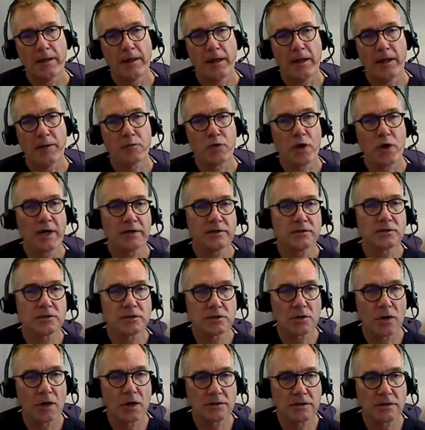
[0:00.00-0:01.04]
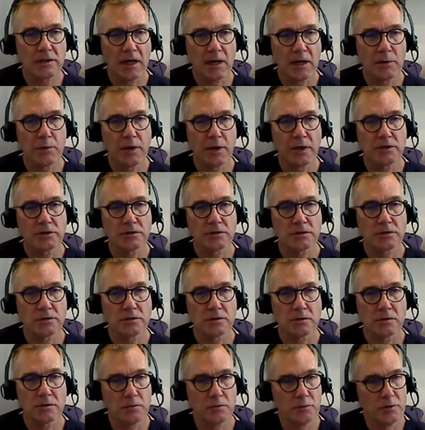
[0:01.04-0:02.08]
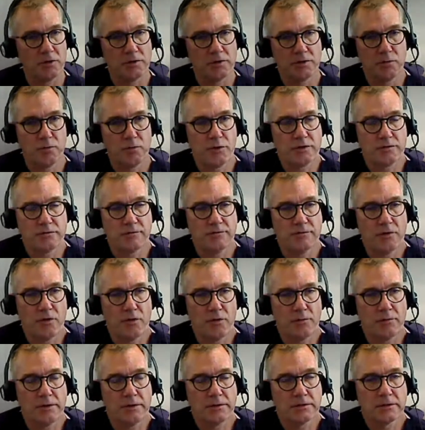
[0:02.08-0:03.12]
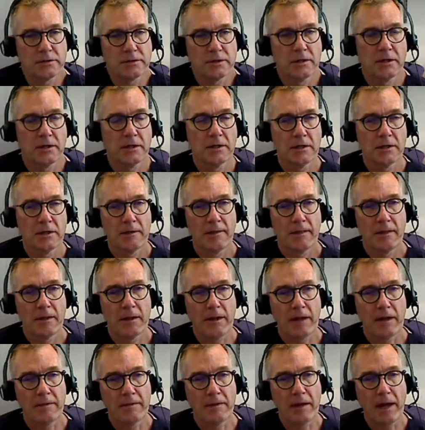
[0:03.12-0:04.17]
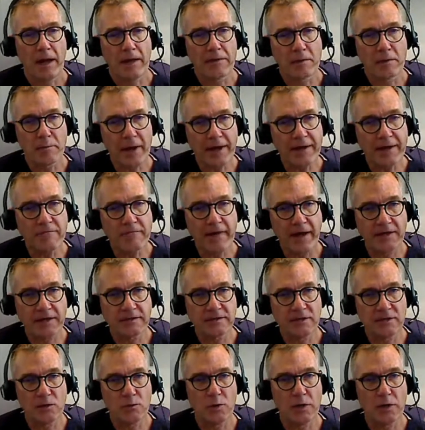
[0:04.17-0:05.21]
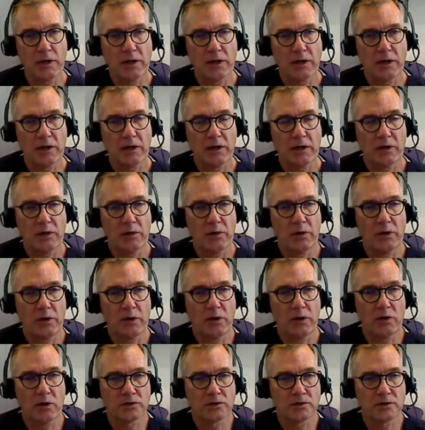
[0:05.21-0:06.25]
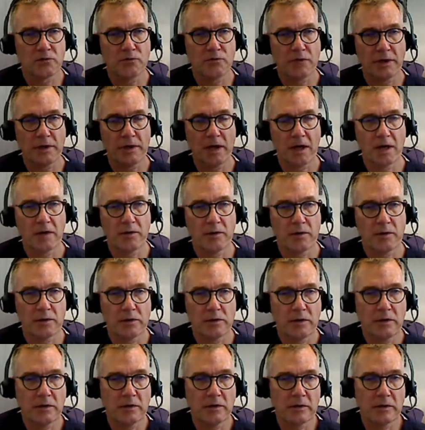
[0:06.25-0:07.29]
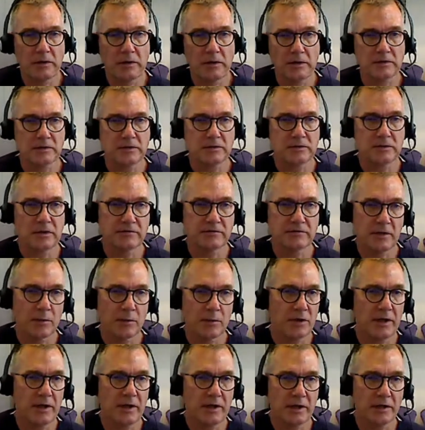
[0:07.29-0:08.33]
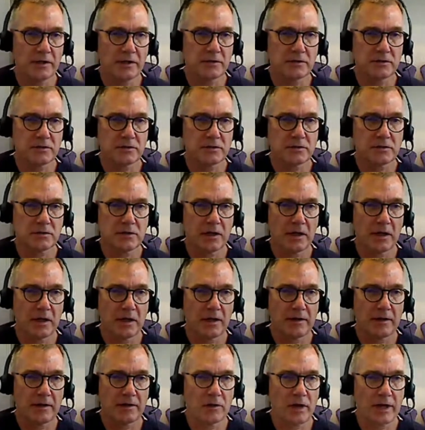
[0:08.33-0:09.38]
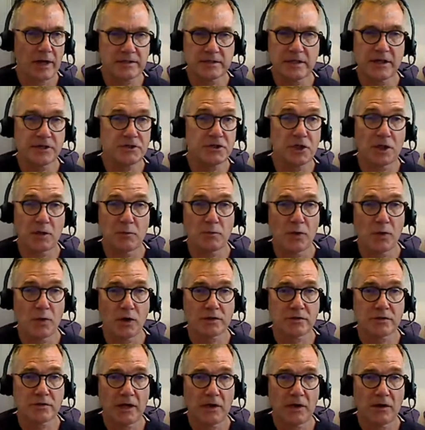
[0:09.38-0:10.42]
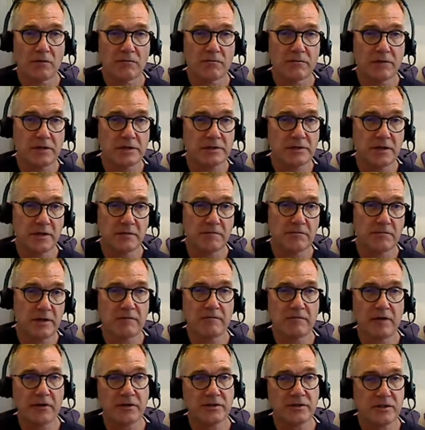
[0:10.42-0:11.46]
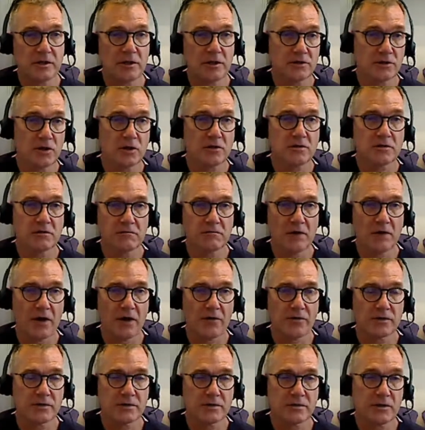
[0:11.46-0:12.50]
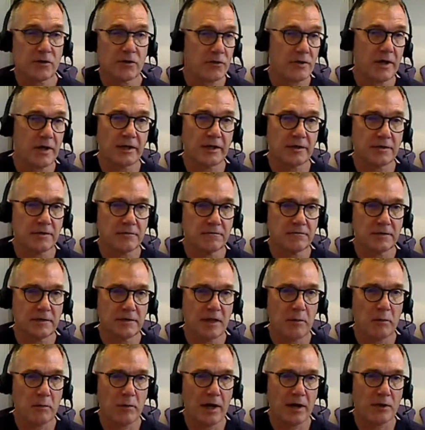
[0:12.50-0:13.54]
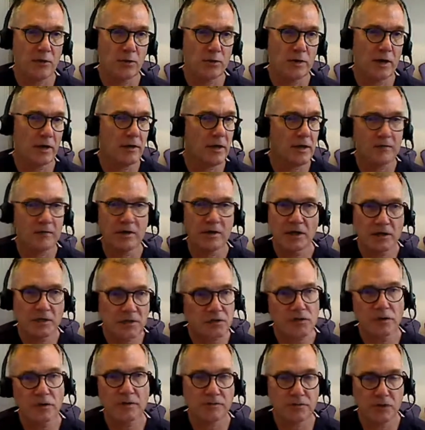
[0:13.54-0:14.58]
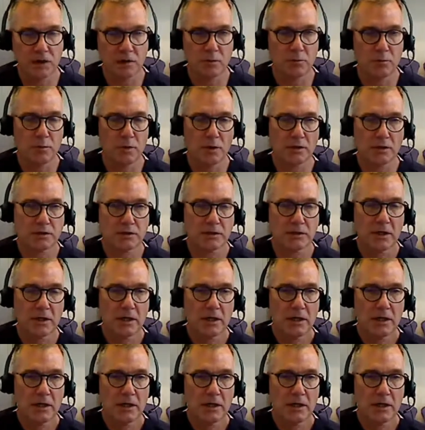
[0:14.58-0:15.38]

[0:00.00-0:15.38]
uh, prior to starting our patients on immunosuppressive therapies. And, and the main vaccine we are considering now is if somebody is uh, hasn't had chickenpox, they are VZV varicella zoster virus seronegative in their blood or don't have a history of chickenpox.